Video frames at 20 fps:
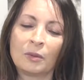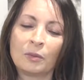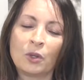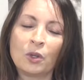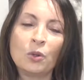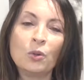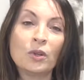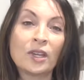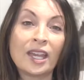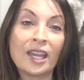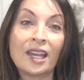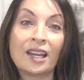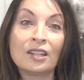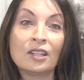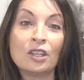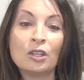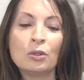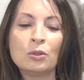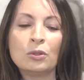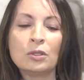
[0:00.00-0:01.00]
Who can't
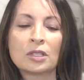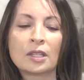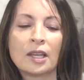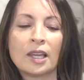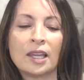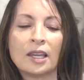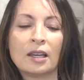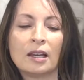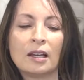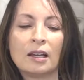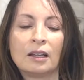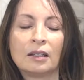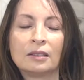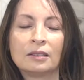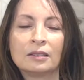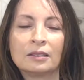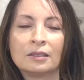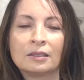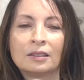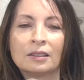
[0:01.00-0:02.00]
use a
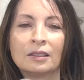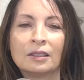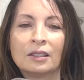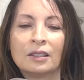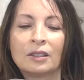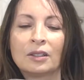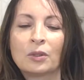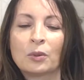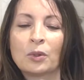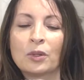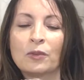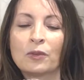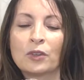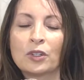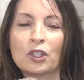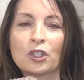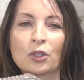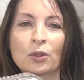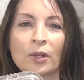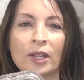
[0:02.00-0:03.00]

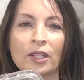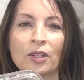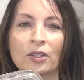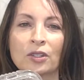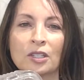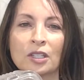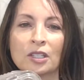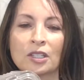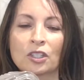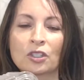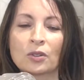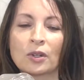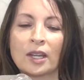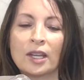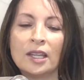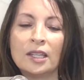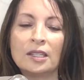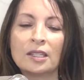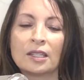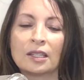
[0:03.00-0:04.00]
refrigerator dish,
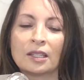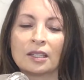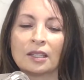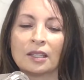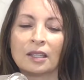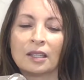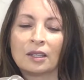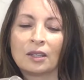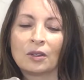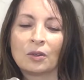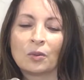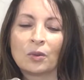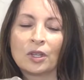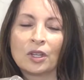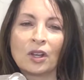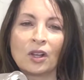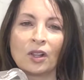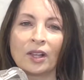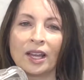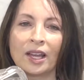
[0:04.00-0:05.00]
right? We
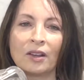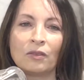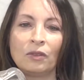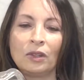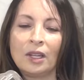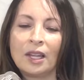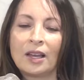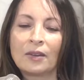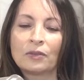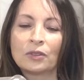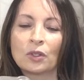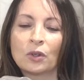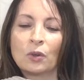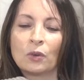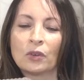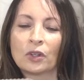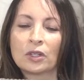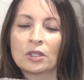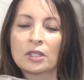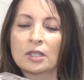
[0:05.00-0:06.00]
all have
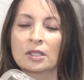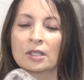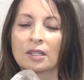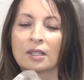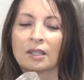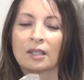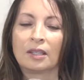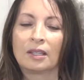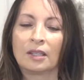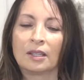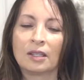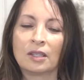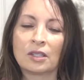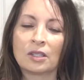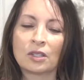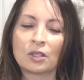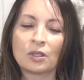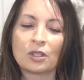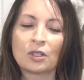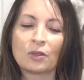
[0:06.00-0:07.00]
leftovers,
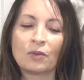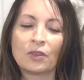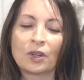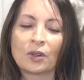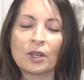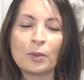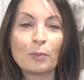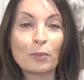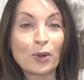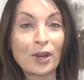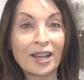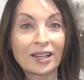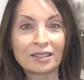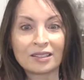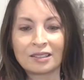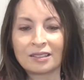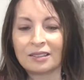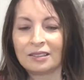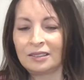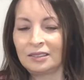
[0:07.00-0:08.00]
so it's very
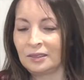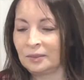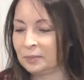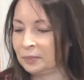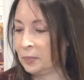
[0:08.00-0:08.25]
practical.